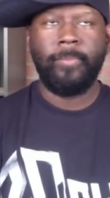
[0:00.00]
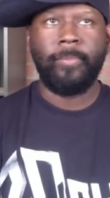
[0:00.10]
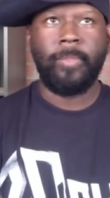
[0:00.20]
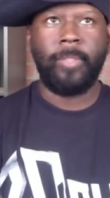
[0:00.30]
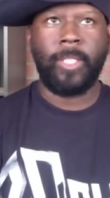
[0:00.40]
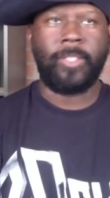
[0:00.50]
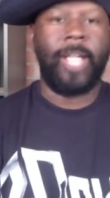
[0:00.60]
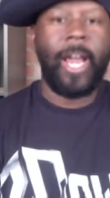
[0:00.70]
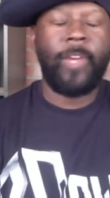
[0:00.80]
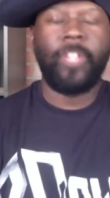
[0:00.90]
It's not
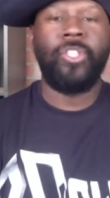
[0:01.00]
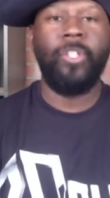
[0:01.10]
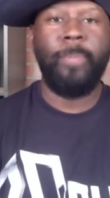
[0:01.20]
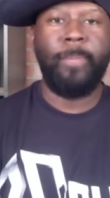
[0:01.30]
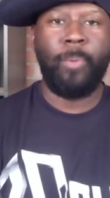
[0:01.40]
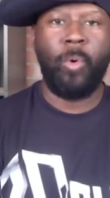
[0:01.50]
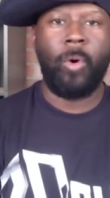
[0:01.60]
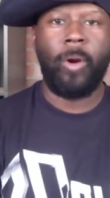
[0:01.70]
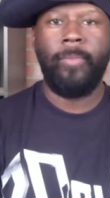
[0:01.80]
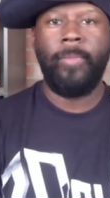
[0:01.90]
a virtue to be poor.
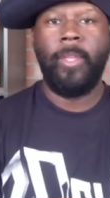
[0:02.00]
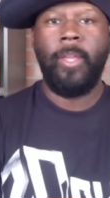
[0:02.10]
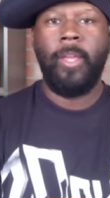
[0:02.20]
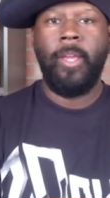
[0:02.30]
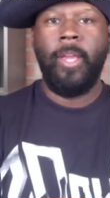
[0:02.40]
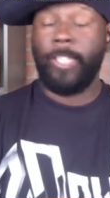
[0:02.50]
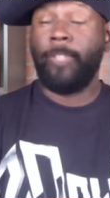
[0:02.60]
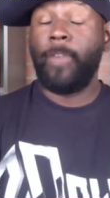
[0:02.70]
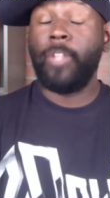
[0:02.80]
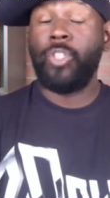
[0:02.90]
It's a
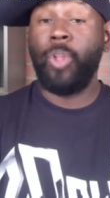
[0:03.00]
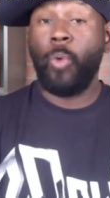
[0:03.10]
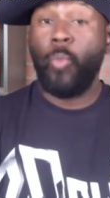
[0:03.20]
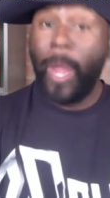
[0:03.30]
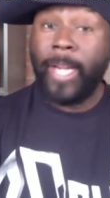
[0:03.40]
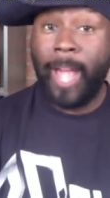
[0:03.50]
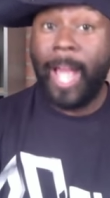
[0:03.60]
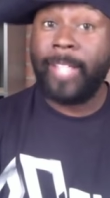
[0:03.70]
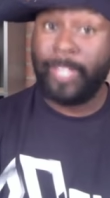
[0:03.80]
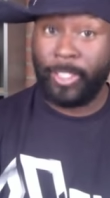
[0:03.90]
virtue to
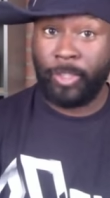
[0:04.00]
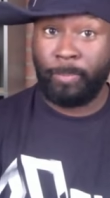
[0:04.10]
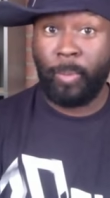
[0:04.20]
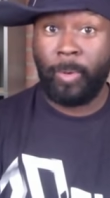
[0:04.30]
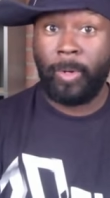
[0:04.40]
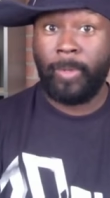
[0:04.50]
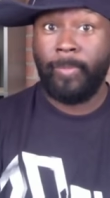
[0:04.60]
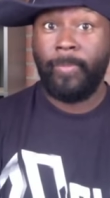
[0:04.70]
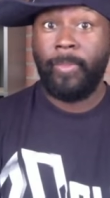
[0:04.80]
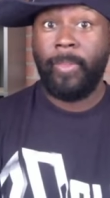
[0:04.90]
recognize that you're poor.
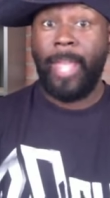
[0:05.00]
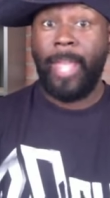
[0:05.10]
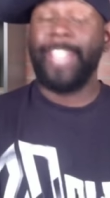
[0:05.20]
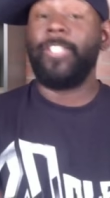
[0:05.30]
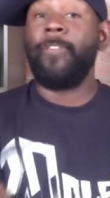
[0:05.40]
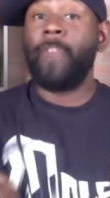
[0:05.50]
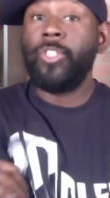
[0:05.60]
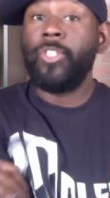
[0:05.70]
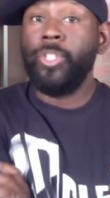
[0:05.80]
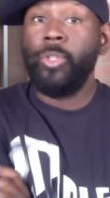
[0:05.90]
And it's a
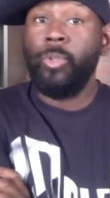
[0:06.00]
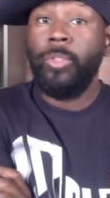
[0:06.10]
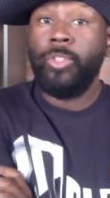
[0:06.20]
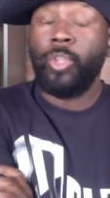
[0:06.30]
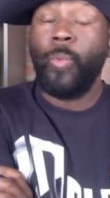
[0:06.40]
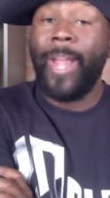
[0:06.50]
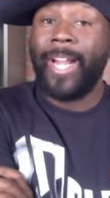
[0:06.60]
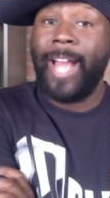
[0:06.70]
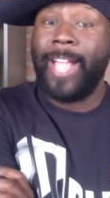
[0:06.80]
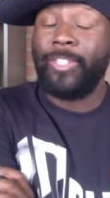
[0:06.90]
virtue to
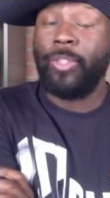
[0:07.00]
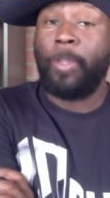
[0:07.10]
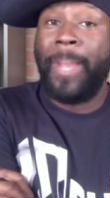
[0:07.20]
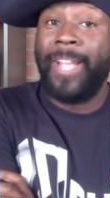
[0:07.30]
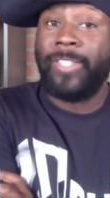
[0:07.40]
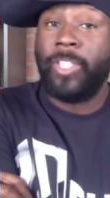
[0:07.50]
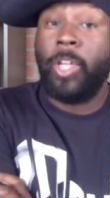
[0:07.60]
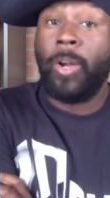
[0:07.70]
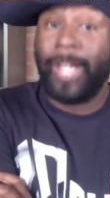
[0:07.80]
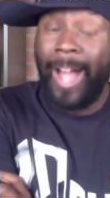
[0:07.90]
recognize your dependency
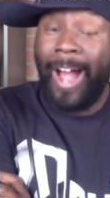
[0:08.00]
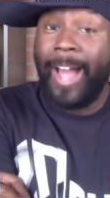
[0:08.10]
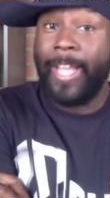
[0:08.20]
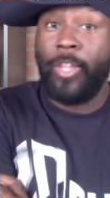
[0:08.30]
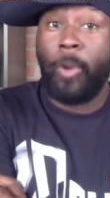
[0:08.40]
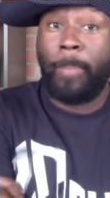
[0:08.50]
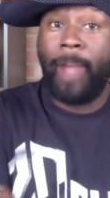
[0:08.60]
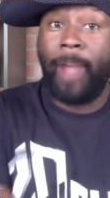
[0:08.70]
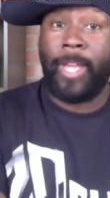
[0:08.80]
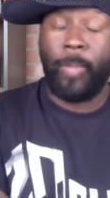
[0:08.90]
on God in your
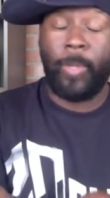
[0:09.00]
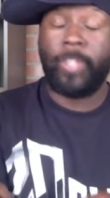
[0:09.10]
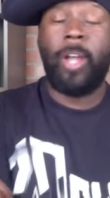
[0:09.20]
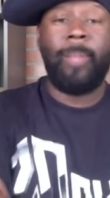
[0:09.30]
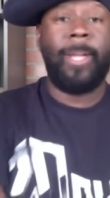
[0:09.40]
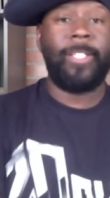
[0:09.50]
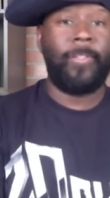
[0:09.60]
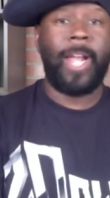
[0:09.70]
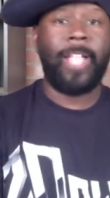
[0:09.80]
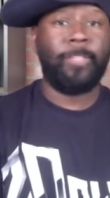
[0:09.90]
poverty. And we're talking about different
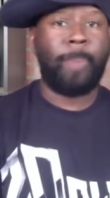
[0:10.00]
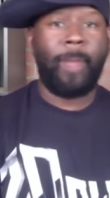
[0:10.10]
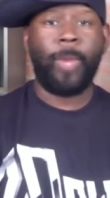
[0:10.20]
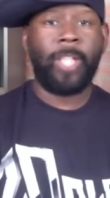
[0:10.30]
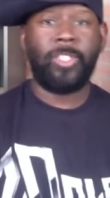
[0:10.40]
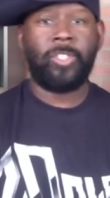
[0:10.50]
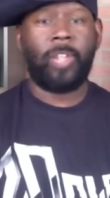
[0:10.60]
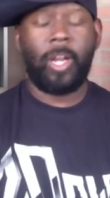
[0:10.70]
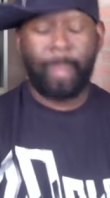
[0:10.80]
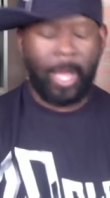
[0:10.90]
kinds of poverty. We're not just
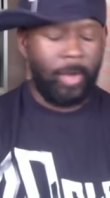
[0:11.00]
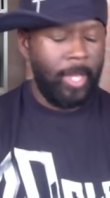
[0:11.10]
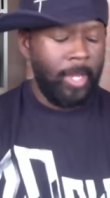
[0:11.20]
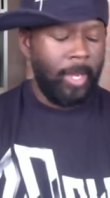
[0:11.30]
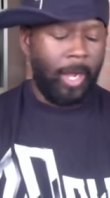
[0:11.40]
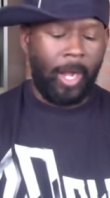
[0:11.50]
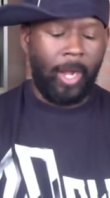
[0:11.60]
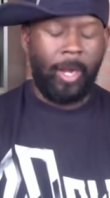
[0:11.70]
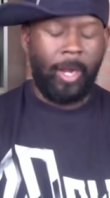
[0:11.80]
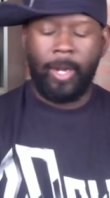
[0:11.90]
talking about
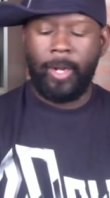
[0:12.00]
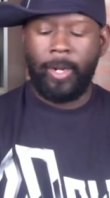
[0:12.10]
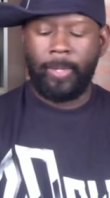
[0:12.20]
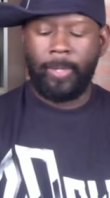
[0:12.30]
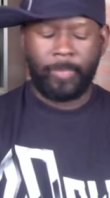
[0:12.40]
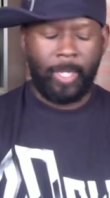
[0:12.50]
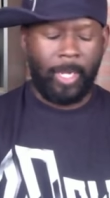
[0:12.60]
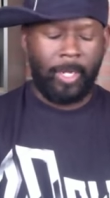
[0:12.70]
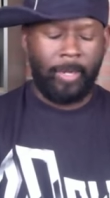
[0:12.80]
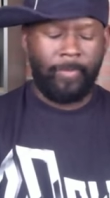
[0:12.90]
uh, uh,
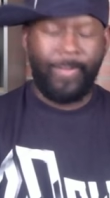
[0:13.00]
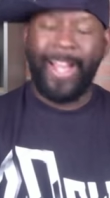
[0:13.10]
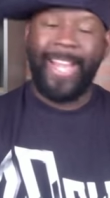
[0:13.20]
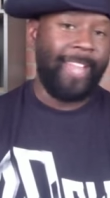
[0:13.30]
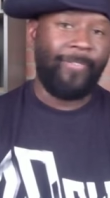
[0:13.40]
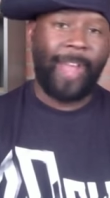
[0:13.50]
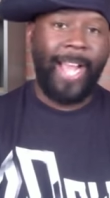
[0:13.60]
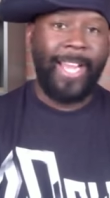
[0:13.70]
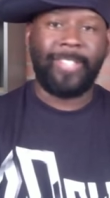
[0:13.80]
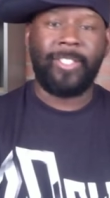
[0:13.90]
uh, finan-
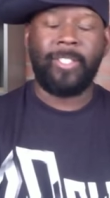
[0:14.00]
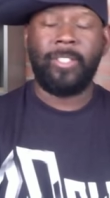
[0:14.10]
finances.